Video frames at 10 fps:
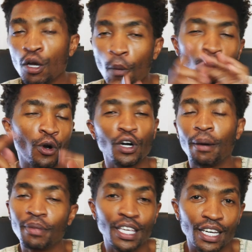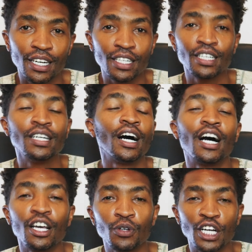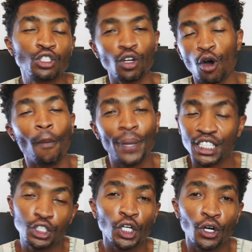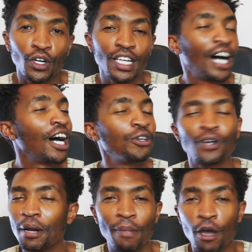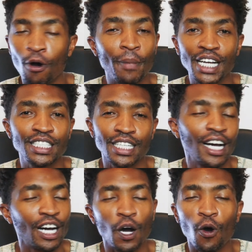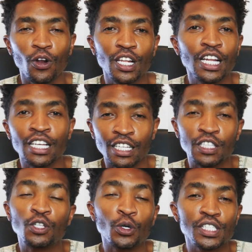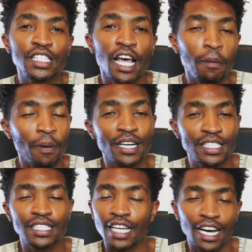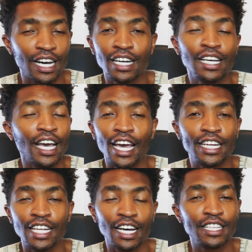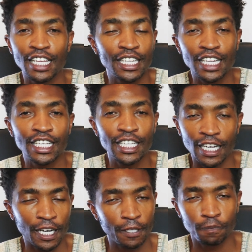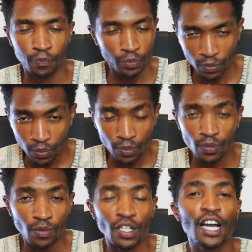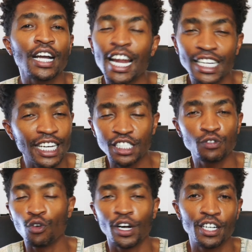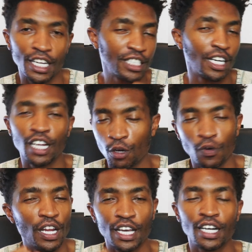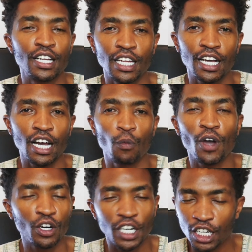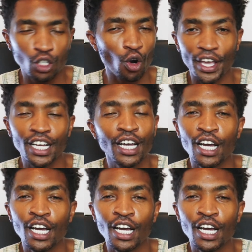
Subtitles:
program here. You can join our Patreon. You can buy our merch. All those help us, and they really carry us forward, right? We're really growing.